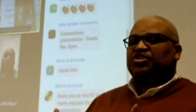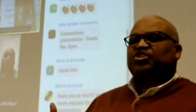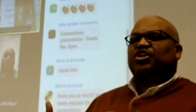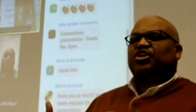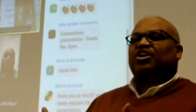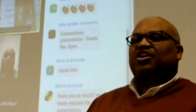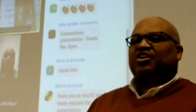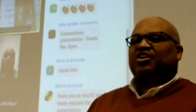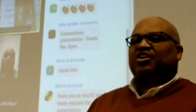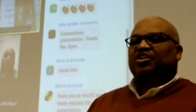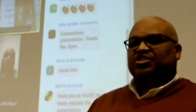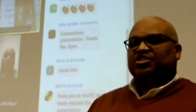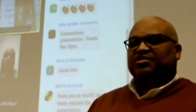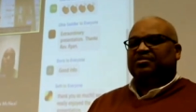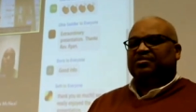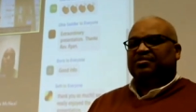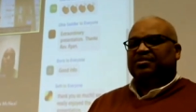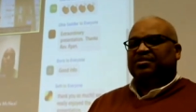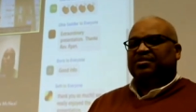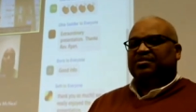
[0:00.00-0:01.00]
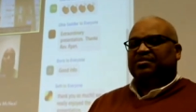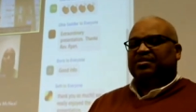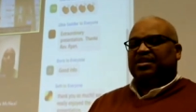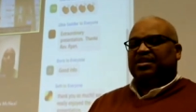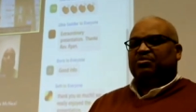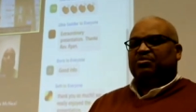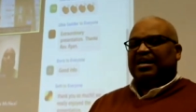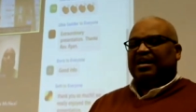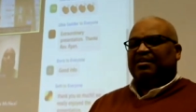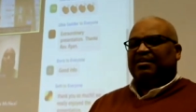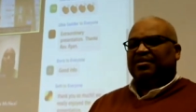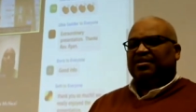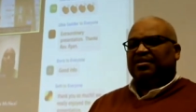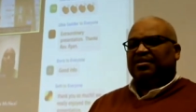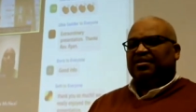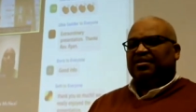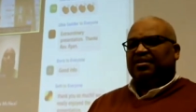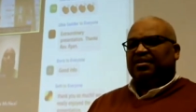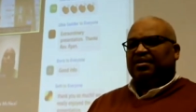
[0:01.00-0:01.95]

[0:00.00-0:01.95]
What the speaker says: charge that you have.